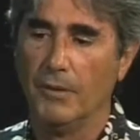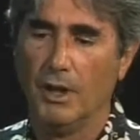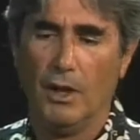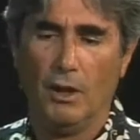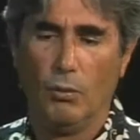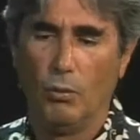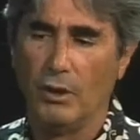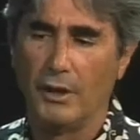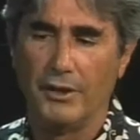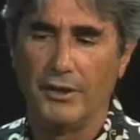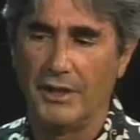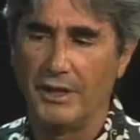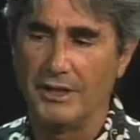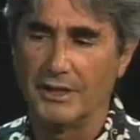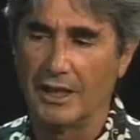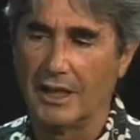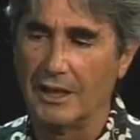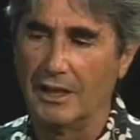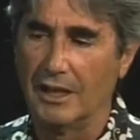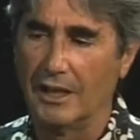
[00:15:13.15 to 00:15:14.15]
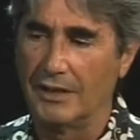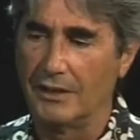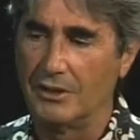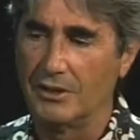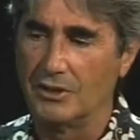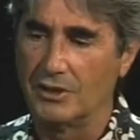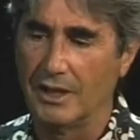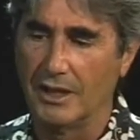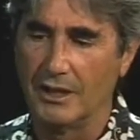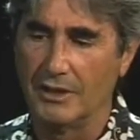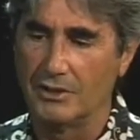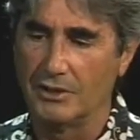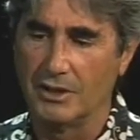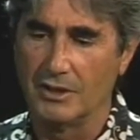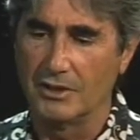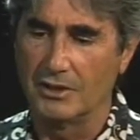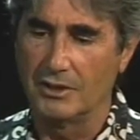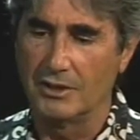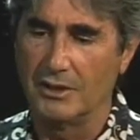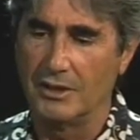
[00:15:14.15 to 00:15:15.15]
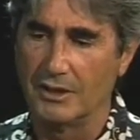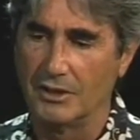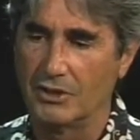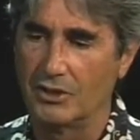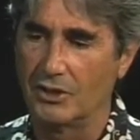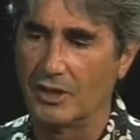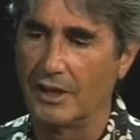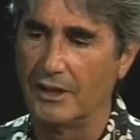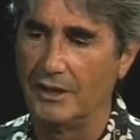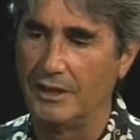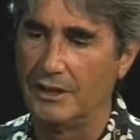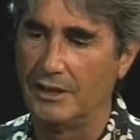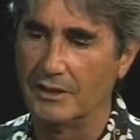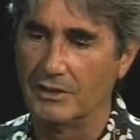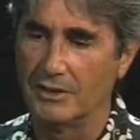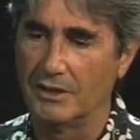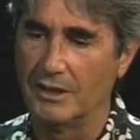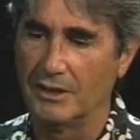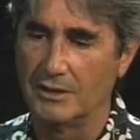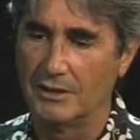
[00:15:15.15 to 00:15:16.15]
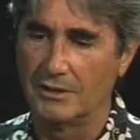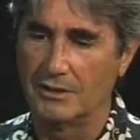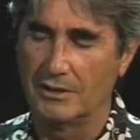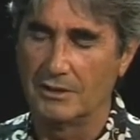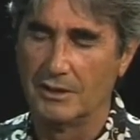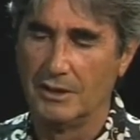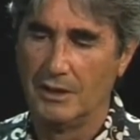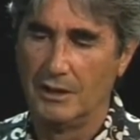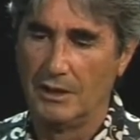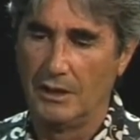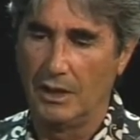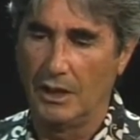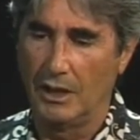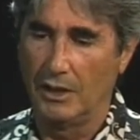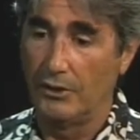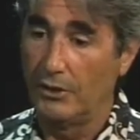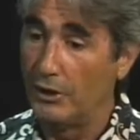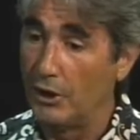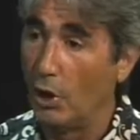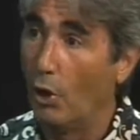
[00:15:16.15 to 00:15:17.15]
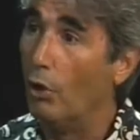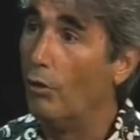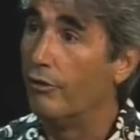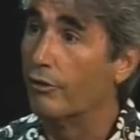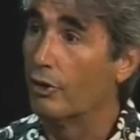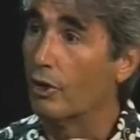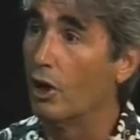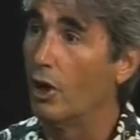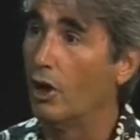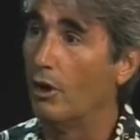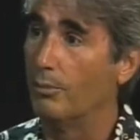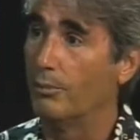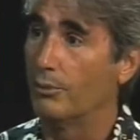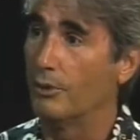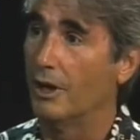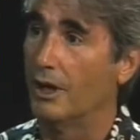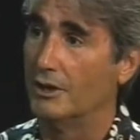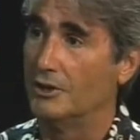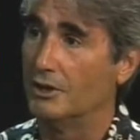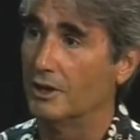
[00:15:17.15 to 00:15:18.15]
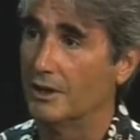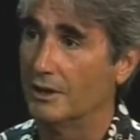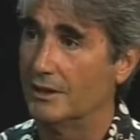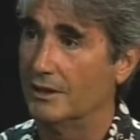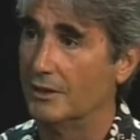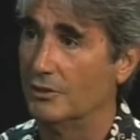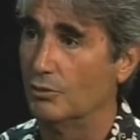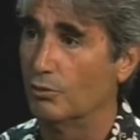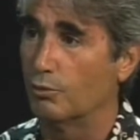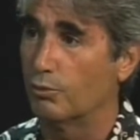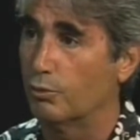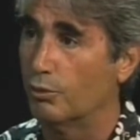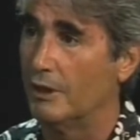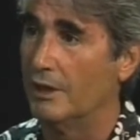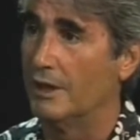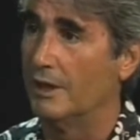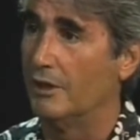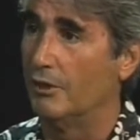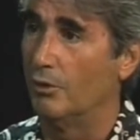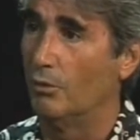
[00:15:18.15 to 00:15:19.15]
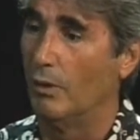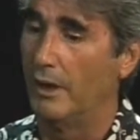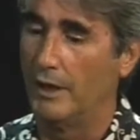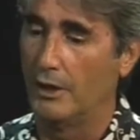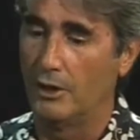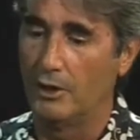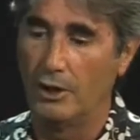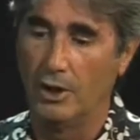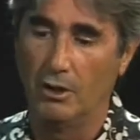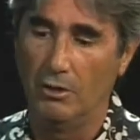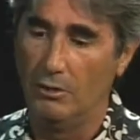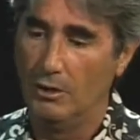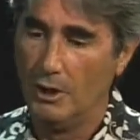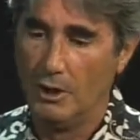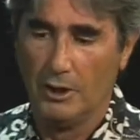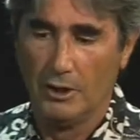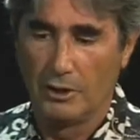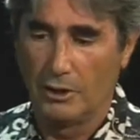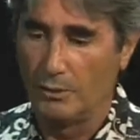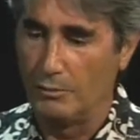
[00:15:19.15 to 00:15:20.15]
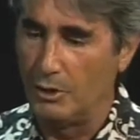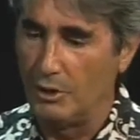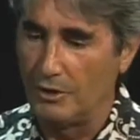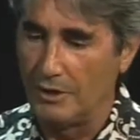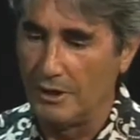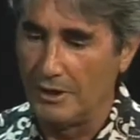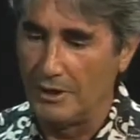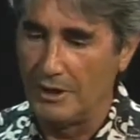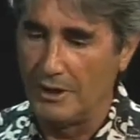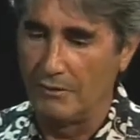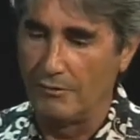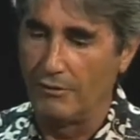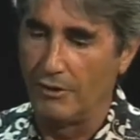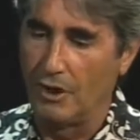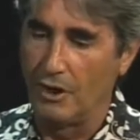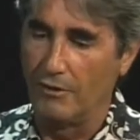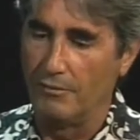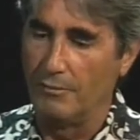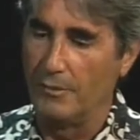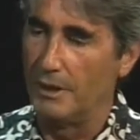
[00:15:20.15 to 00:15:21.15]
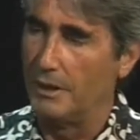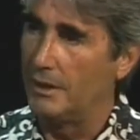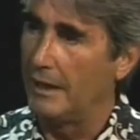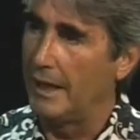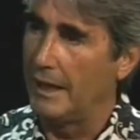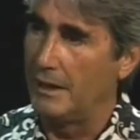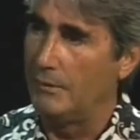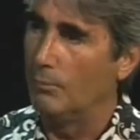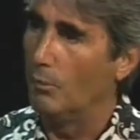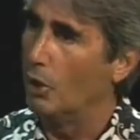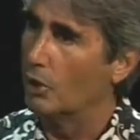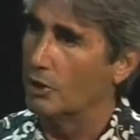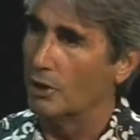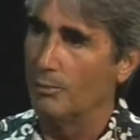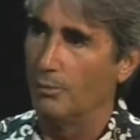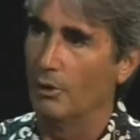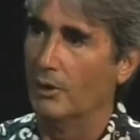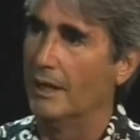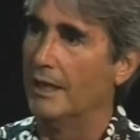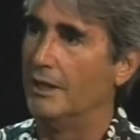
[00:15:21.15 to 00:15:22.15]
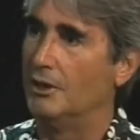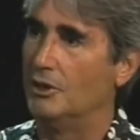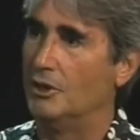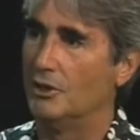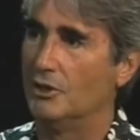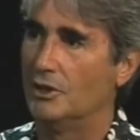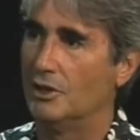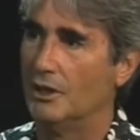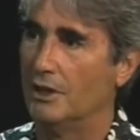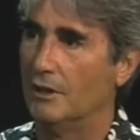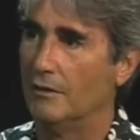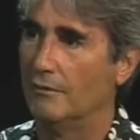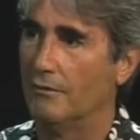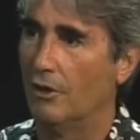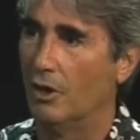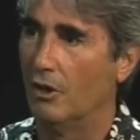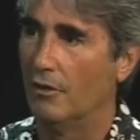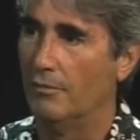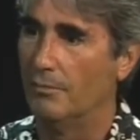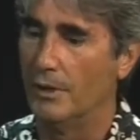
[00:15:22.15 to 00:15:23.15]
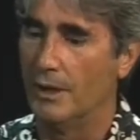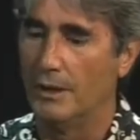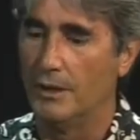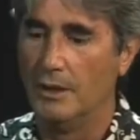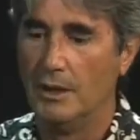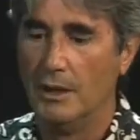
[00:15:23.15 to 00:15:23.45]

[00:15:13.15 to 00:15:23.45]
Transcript: one of the things I'd like to say is this study is the overall project is really the way to go. Community involvement, multiple agency involvement,